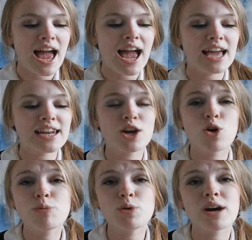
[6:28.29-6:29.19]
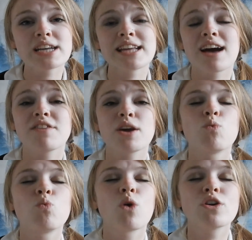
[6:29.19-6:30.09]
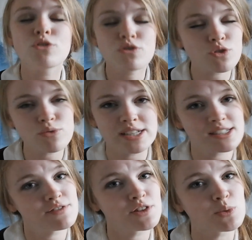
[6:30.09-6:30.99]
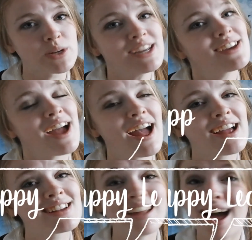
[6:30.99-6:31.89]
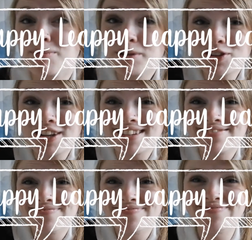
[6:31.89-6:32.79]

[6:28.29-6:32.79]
And I hope you guys have a wonderful rest of your week and happy learning.